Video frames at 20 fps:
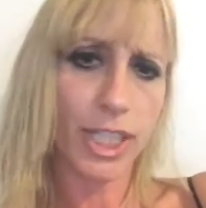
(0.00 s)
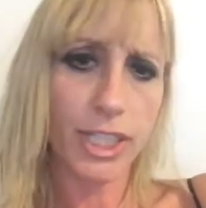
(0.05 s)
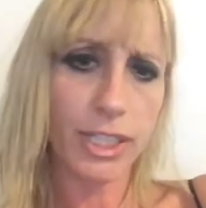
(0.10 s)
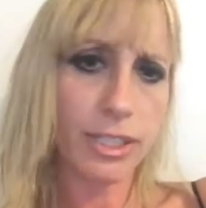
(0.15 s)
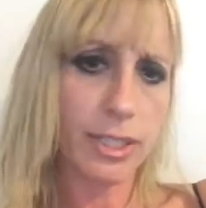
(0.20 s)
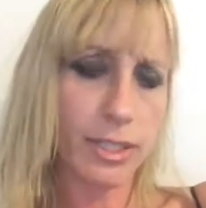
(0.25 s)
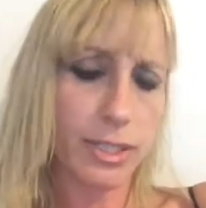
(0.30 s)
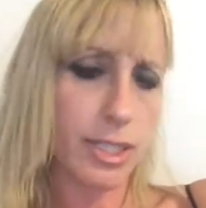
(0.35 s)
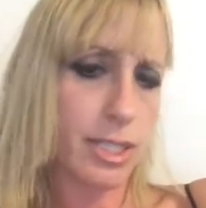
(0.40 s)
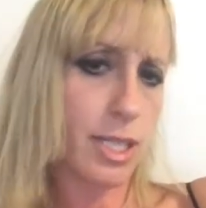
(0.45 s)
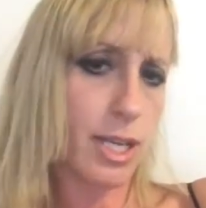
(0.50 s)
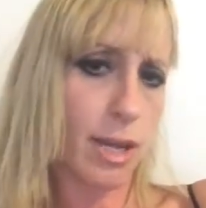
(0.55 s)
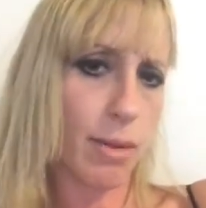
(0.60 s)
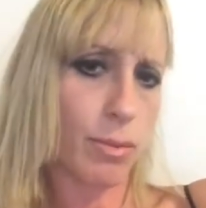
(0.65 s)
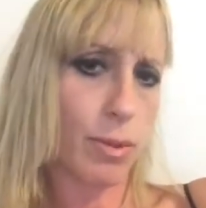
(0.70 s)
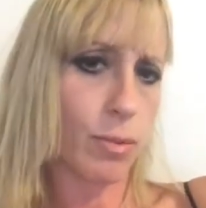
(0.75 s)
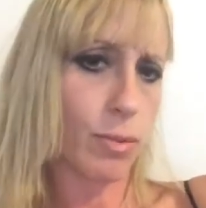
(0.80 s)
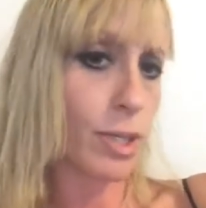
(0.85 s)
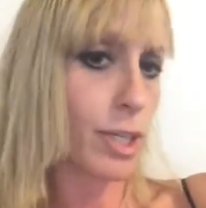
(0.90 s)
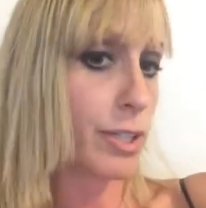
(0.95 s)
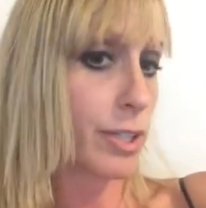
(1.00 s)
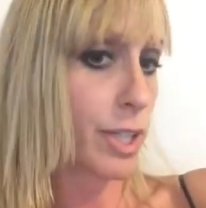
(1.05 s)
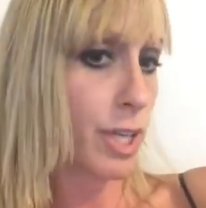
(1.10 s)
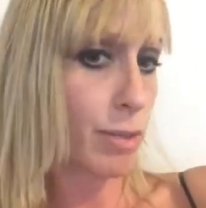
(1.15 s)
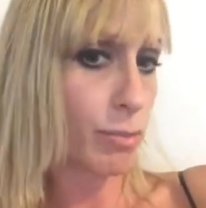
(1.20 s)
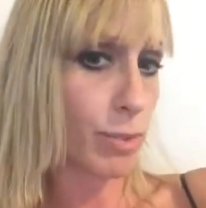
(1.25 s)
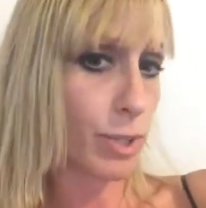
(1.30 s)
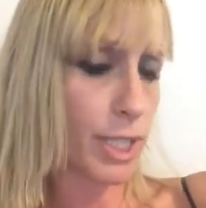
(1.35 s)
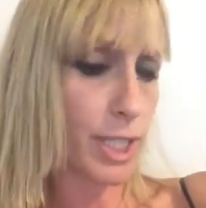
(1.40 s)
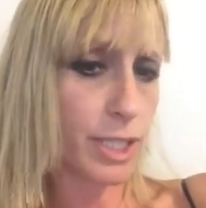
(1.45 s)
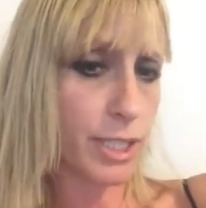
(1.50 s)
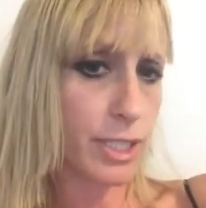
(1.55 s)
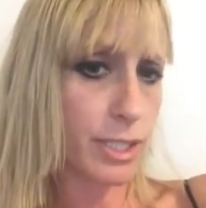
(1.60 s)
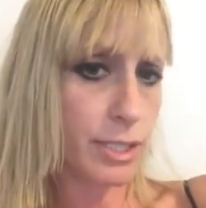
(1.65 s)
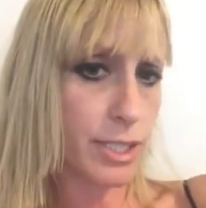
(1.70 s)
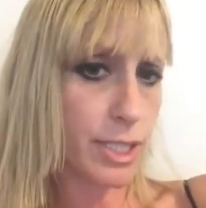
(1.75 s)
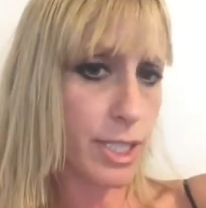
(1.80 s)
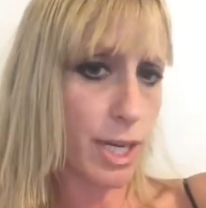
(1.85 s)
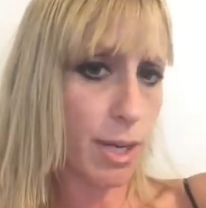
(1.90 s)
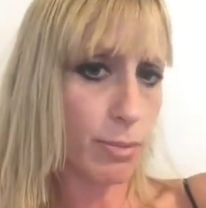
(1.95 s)
to the table? What are they bringing to the
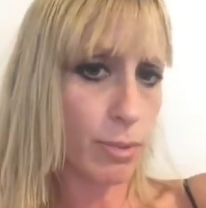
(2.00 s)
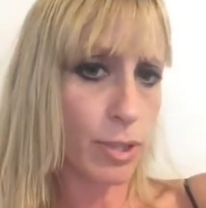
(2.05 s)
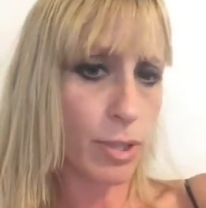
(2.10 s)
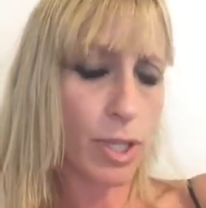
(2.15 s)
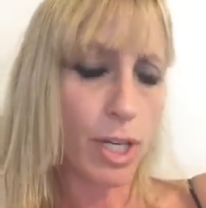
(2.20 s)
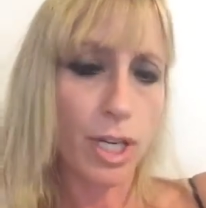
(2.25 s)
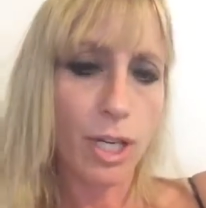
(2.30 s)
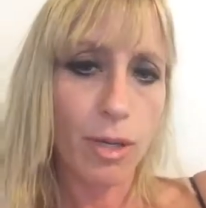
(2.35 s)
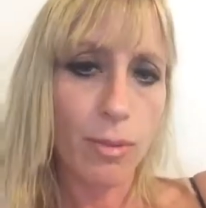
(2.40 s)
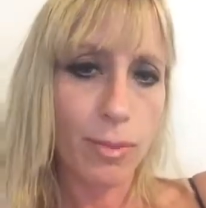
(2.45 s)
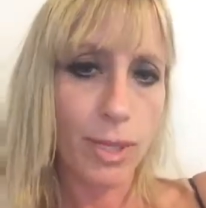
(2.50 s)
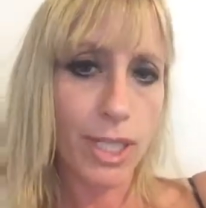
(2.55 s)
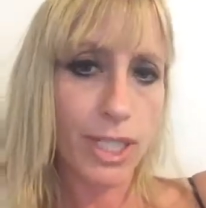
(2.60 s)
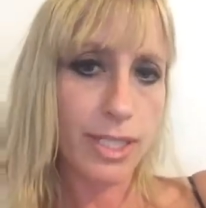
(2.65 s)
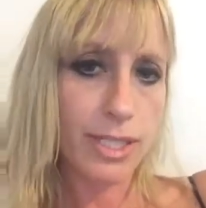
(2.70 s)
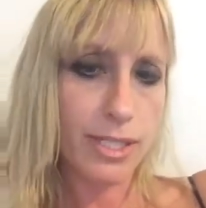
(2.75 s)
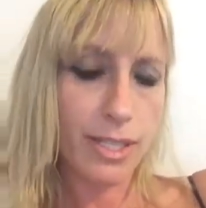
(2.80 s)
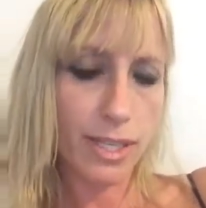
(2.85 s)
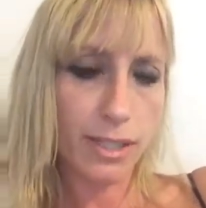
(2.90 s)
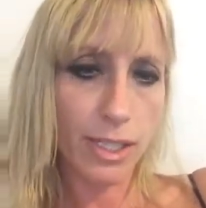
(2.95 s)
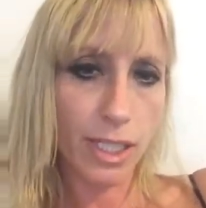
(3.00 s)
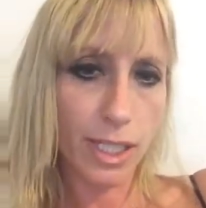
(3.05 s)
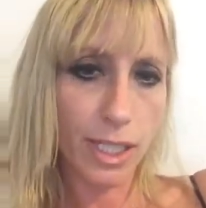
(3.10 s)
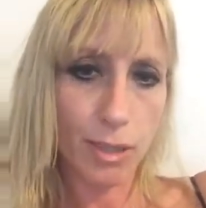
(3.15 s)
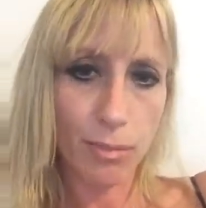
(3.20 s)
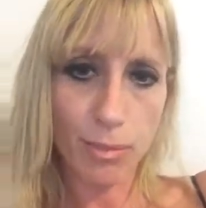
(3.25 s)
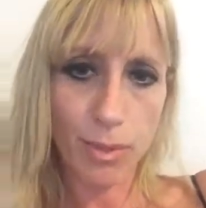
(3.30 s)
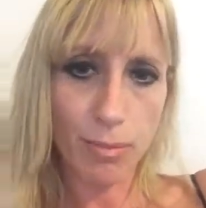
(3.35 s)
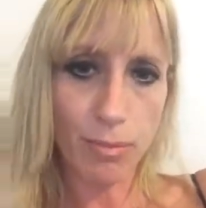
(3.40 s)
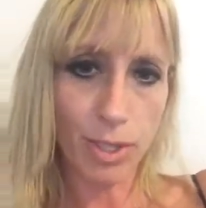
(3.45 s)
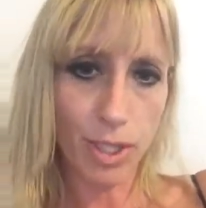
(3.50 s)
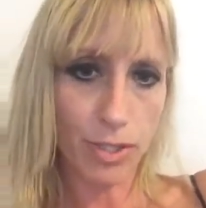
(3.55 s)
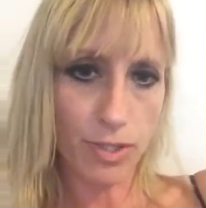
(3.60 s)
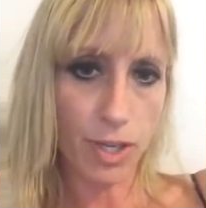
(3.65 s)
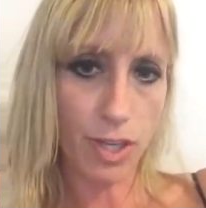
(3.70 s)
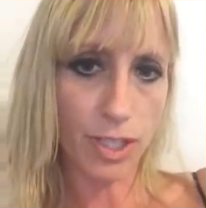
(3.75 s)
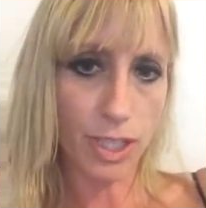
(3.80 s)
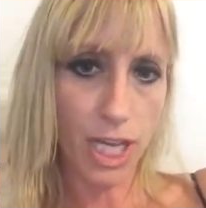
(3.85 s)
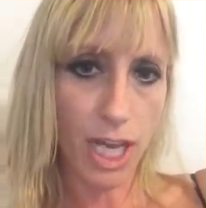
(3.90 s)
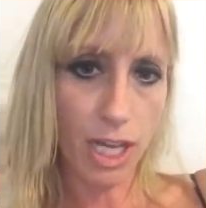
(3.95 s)
table? Because nothing can be built
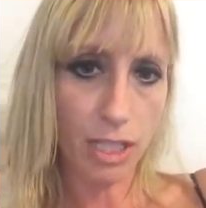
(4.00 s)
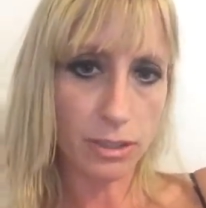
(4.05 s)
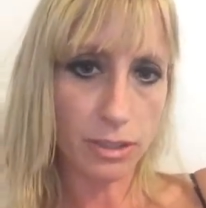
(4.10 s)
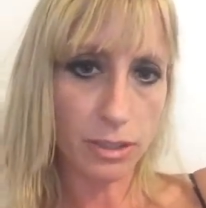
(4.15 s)
on that.